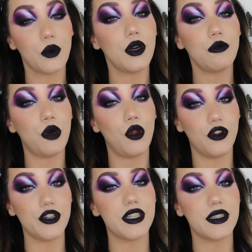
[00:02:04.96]
I will
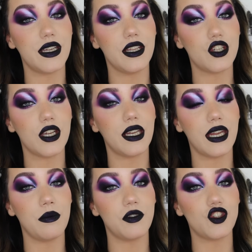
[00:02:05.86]
bother to say the shade
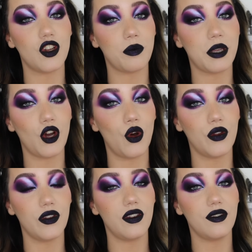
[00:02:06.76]
names just
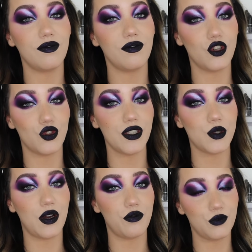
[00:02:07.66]
because there's only
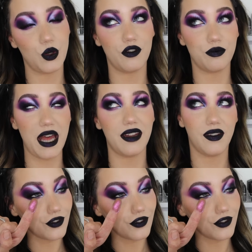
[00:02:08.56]
12 pans.